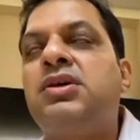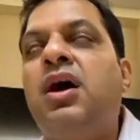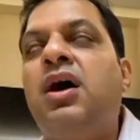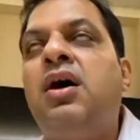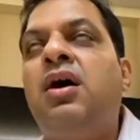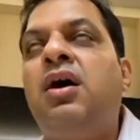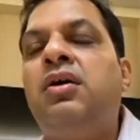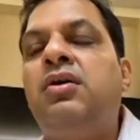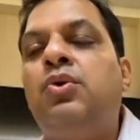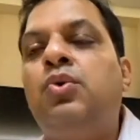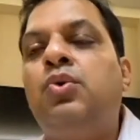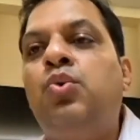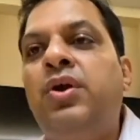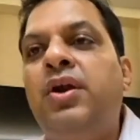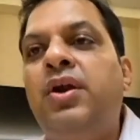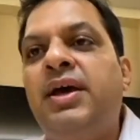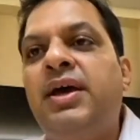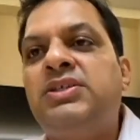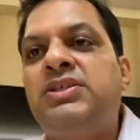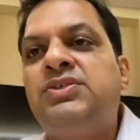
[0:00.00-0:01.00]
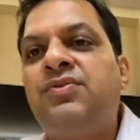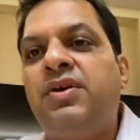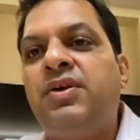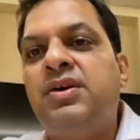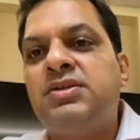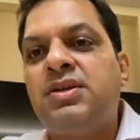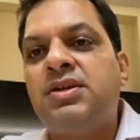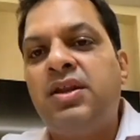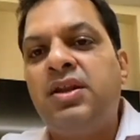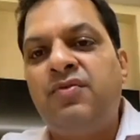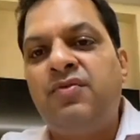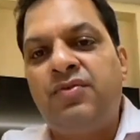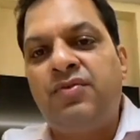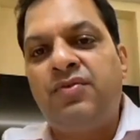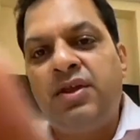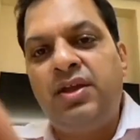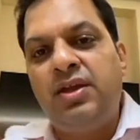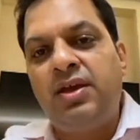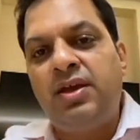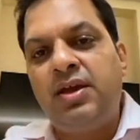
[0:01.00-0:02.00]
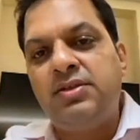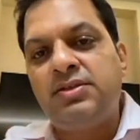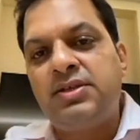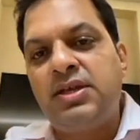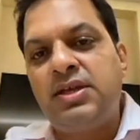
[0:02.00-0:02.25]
our two index funds are Nifty and